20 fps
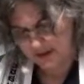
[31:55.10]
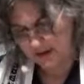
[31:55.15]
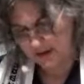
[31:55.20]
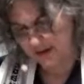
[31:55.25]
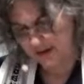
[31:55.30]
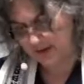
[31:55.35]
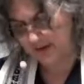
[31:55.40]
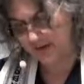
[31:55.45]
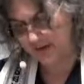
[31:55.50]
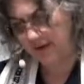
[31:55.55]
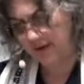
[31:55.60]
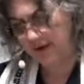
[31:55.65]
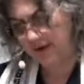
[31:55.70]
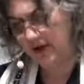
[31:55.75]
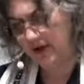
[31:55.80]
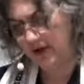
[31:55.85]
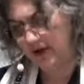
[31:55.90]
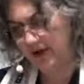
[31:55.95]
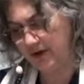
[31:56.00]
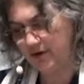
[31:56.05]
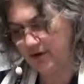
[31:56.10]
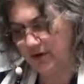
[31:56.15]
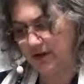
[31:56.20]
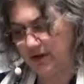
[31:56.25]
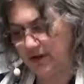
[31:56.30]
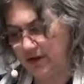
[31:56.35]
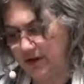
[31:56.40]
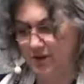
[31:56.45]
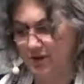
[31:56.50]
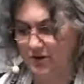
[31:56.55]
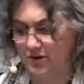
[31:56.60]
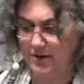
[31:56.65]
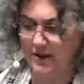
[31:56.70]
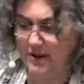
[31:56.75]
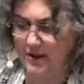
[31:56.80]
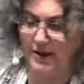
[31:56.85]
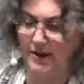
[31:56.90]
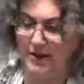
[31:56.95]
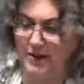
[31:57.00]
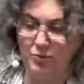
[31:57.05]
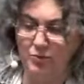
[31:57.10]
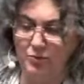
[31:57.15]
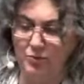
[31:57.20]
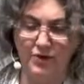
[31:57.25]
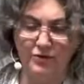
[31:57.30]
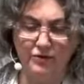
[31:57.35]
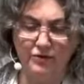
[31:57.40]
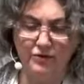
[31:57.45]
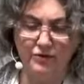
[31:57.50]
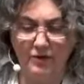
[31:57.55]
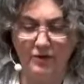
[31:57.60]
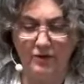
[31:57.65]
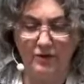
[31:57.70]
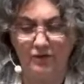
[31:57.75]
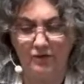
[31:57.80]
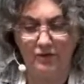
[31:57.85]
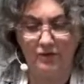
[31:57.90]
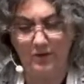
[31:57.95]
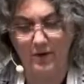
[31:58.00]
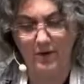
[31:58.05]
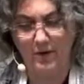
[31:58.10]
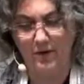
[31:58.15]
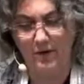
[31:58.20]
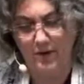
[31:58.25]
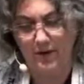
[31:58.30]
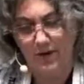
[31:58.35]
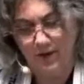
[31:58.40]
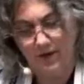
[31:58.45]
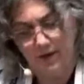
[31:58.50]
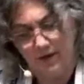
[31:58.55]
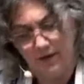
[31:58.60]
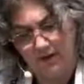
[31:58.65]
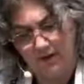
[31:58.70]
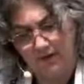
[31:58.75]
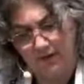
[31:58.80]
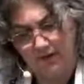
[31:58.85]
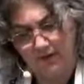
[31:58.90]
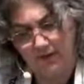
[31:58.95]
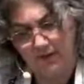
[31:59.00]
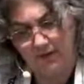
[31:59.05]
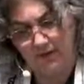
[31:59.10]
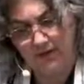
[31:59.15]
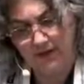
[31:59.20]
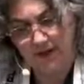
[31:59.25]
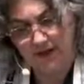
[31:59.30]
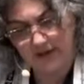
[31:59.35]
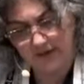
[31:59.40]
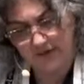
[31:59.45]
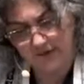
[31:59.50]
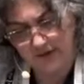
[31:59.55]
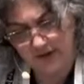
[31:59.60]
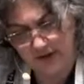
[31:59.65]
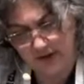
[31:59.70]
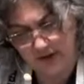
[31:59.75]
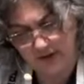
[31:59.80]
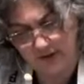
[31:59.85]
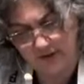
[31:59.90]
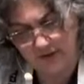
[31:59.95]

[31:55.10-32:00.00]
And it has become our tradition to add a prayer for those who are serving as our